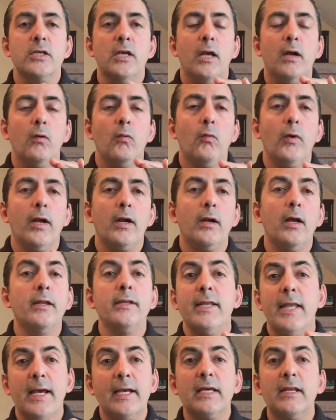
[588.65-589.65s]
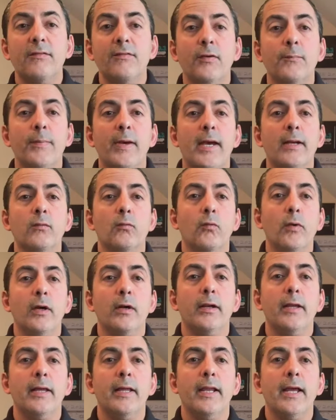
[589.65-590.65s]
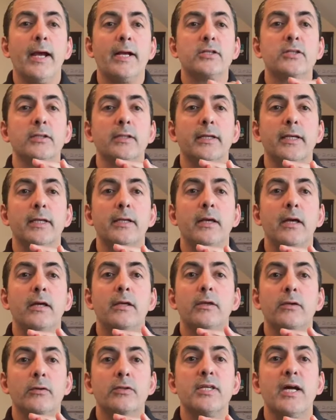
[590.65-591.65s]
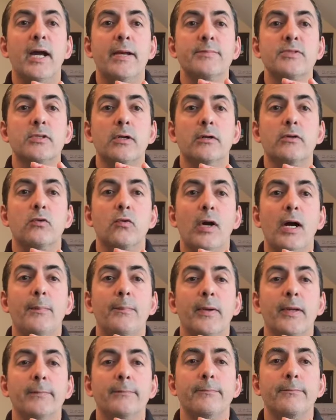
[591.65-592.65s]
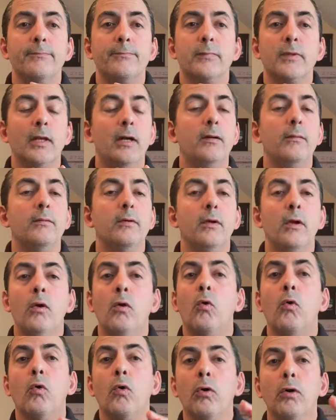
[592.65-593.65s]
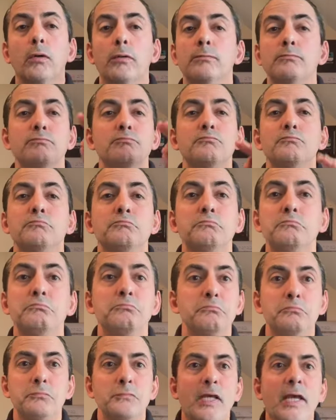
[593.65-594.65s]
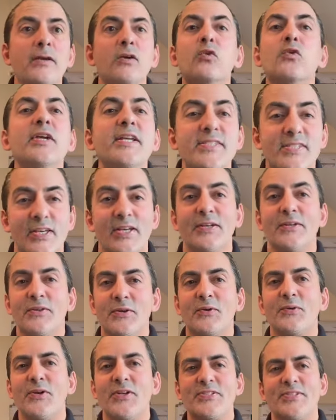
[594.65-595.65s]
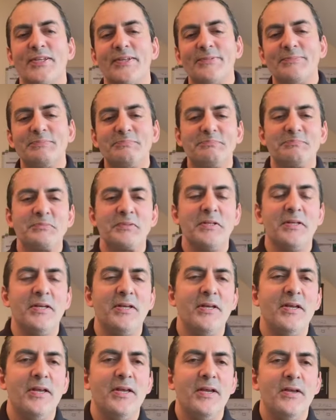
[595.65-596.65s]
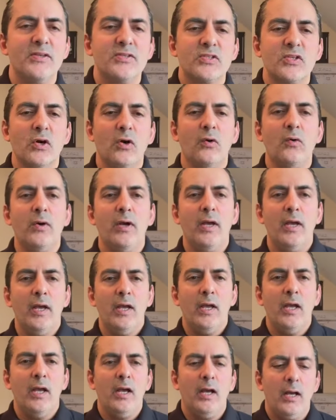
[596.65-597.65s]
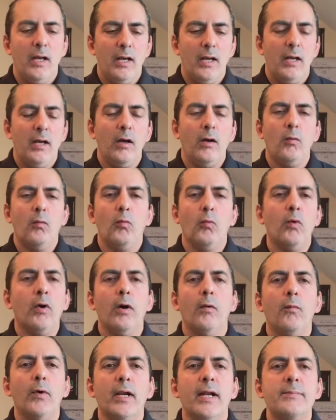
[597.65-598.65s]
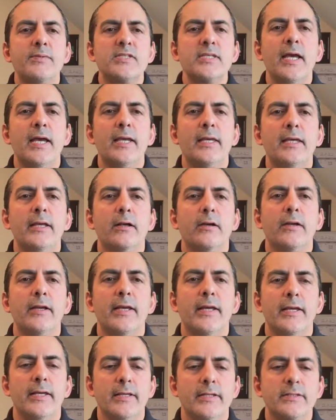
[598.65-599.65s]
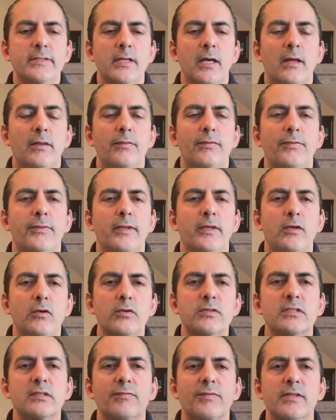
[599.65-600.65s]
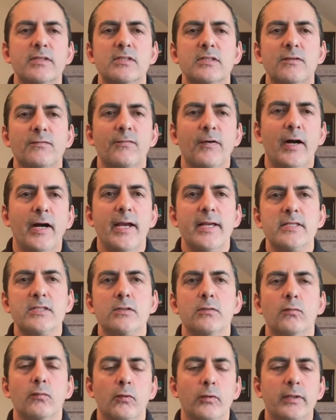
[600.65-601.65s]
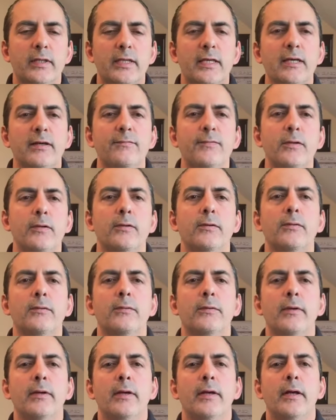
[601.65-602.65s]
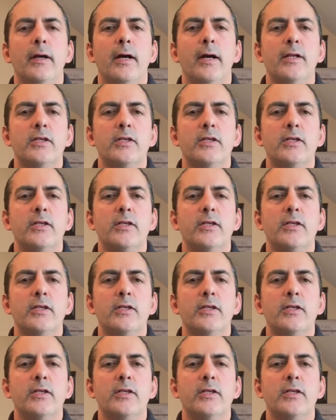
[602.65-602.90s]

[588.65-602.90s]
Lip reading: where a negative impact where it actually your time start dropping or increasing. So what I'm saying here is the use of this device will give you a